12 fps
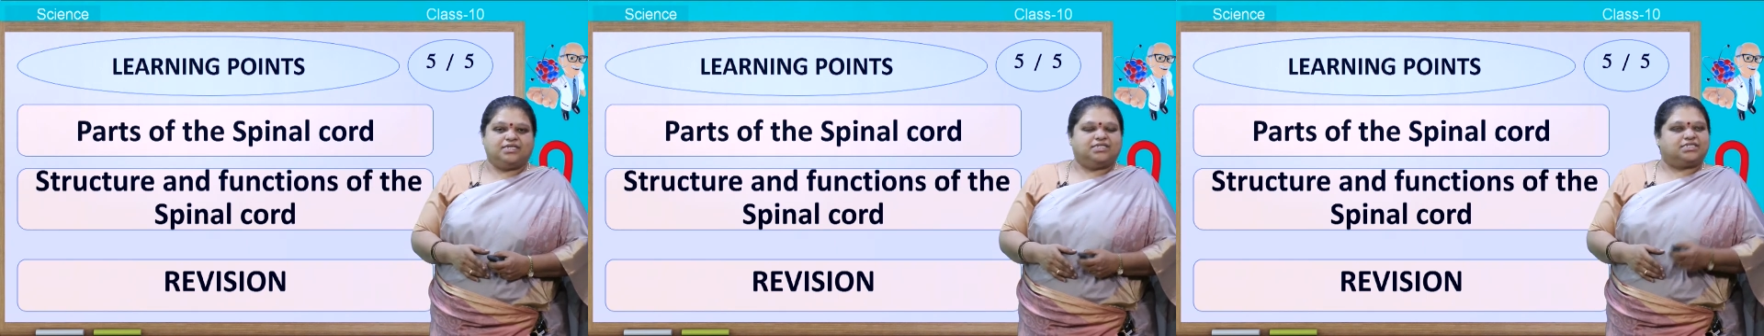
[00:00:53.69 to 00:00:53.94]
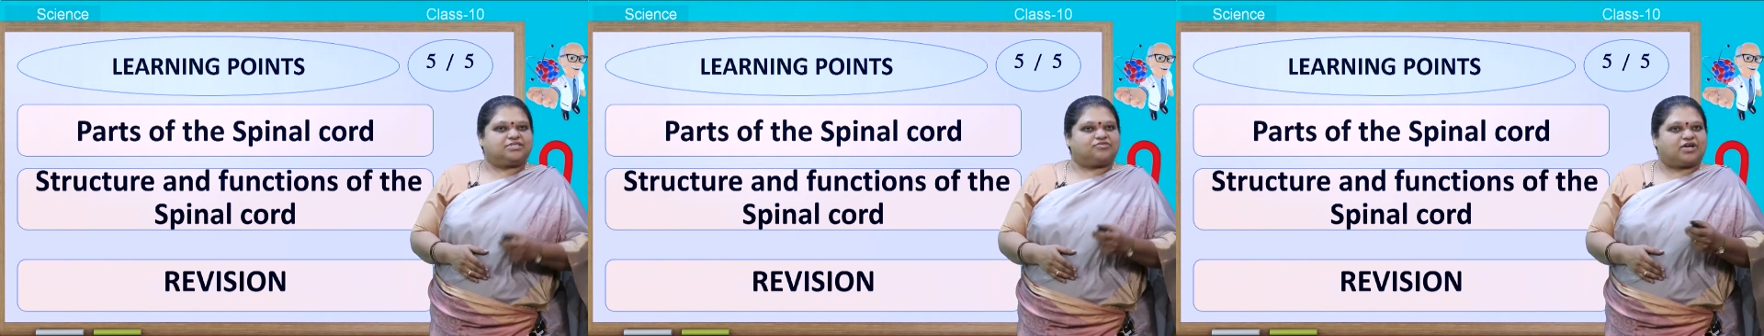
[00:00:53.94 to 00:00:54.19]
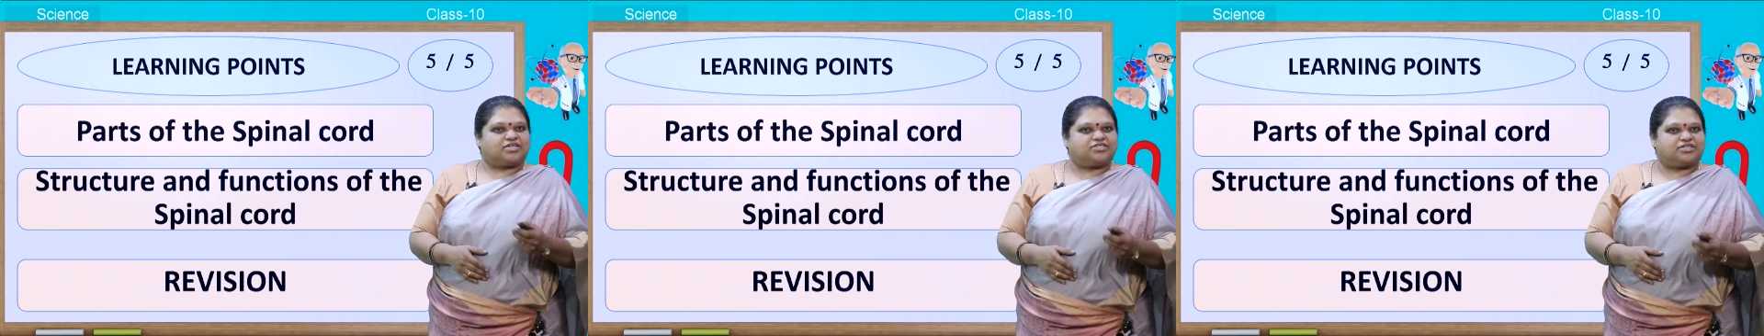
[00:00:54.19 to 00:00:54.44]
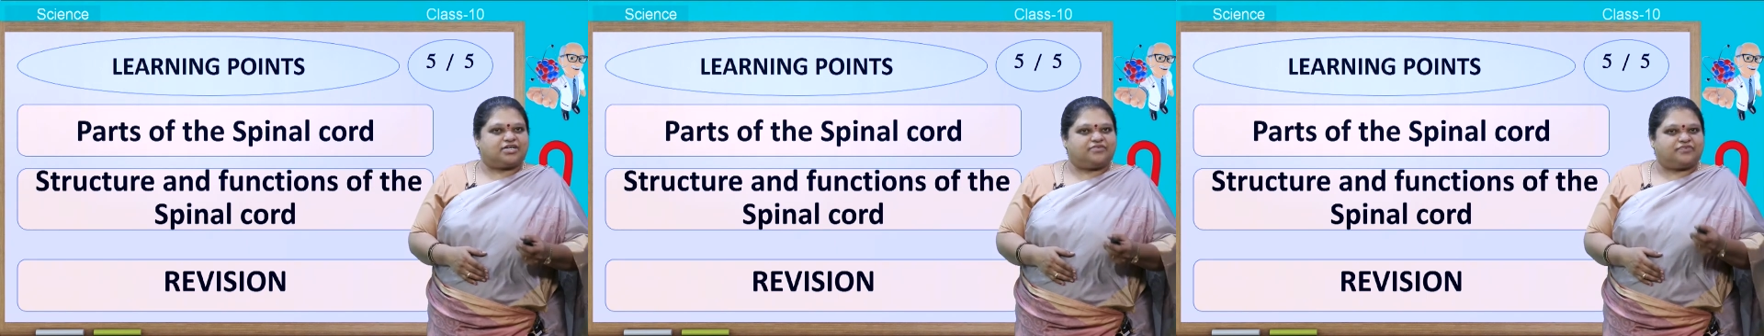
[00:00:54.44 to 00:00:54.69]

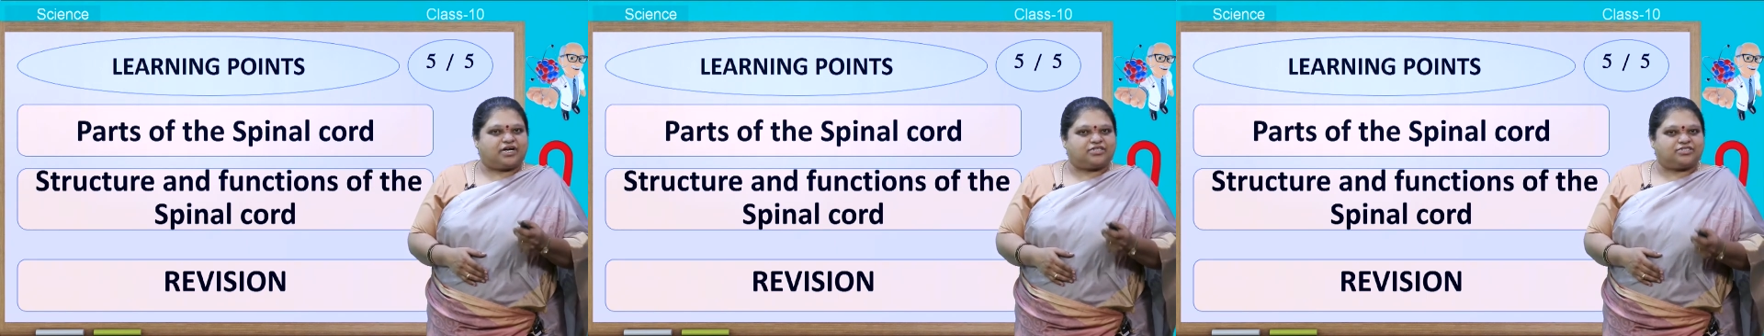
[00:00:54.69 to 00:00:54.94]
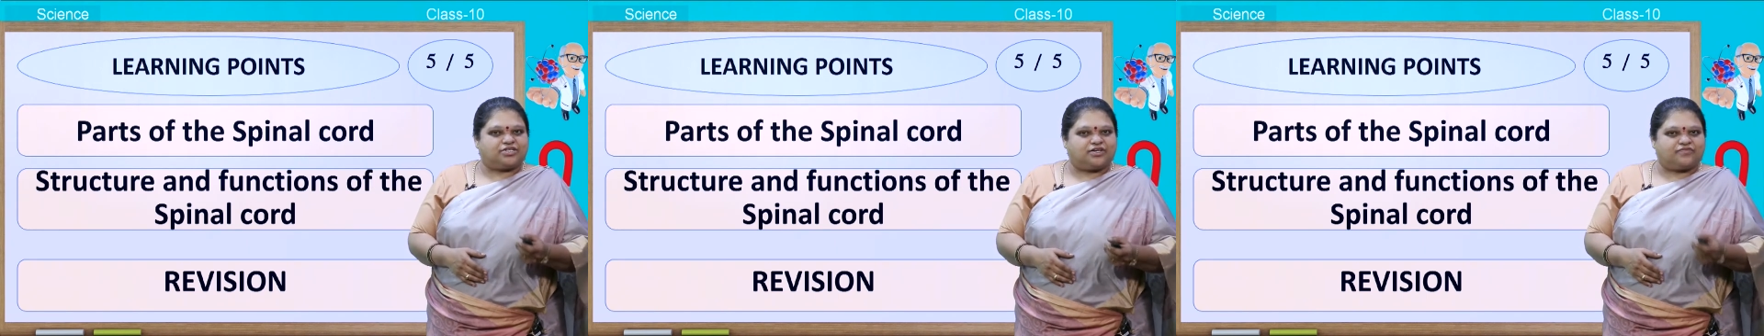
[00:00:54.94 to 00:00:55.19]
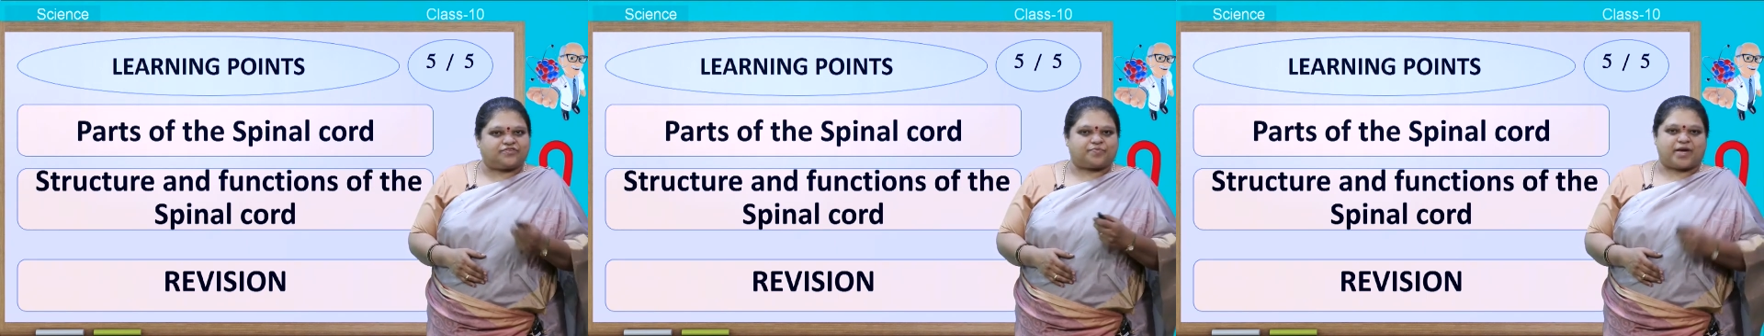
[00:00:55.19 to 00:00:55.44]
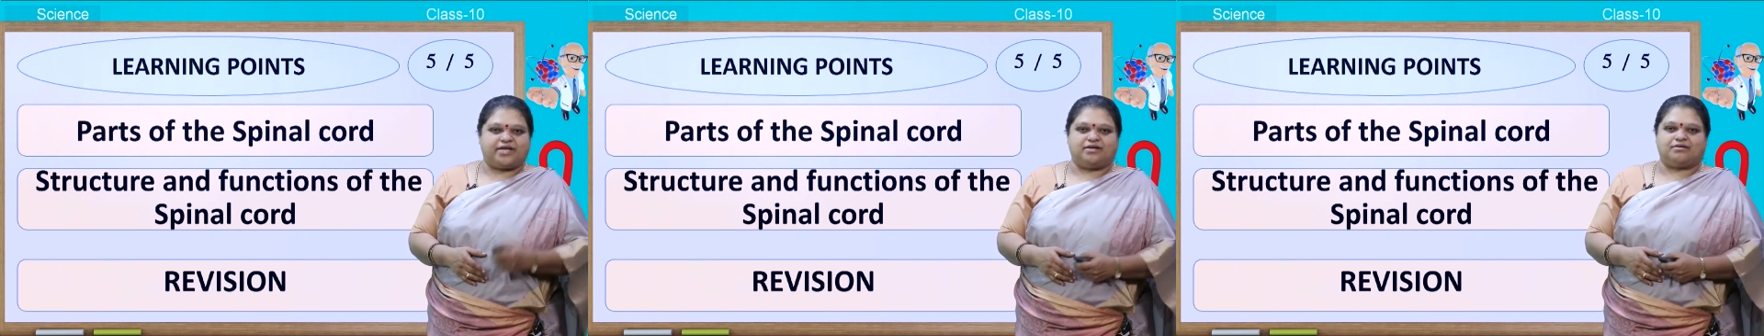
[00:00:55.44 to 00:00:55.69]
structure and function of
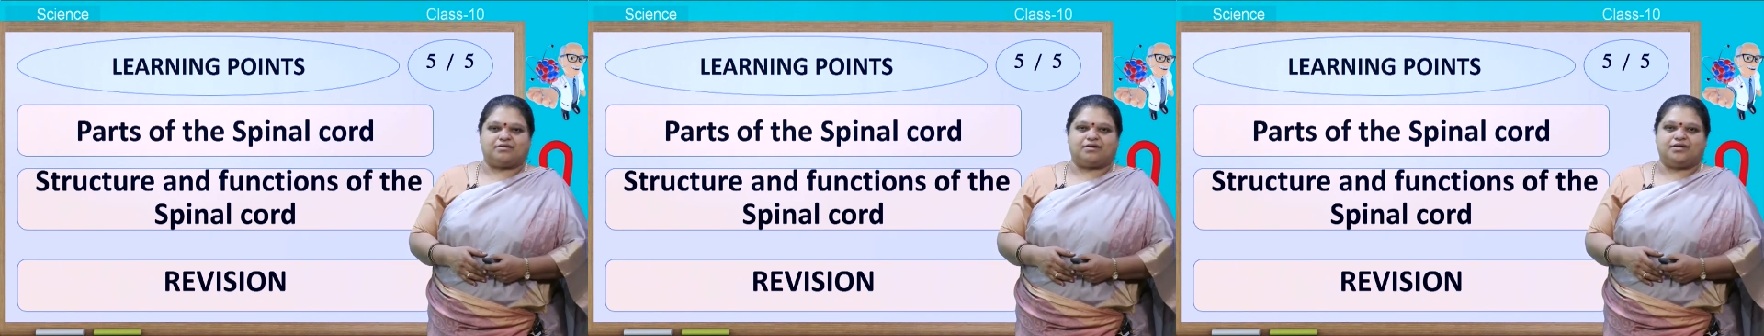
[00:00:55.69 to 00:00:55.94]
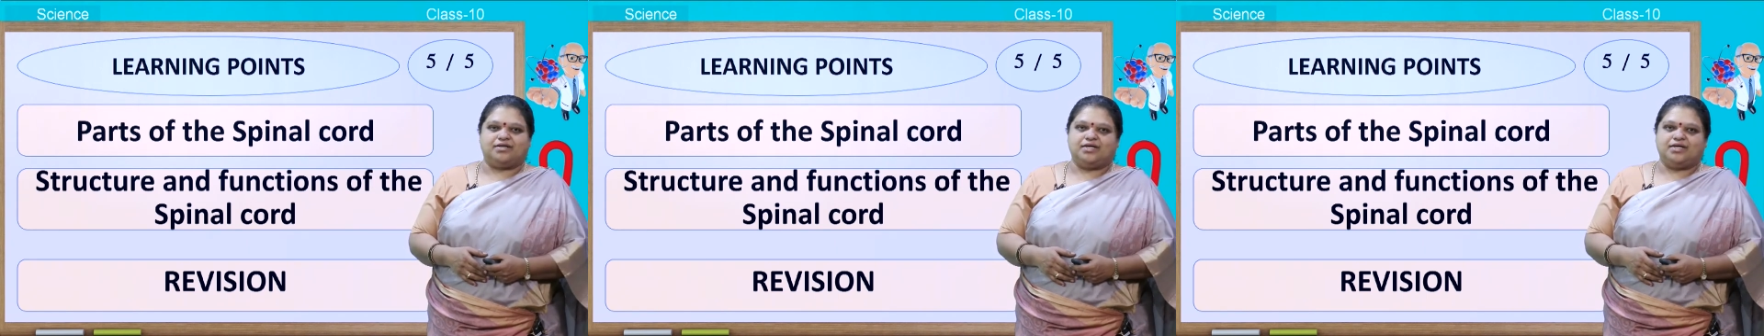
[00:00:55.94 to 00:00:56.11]
spinal cord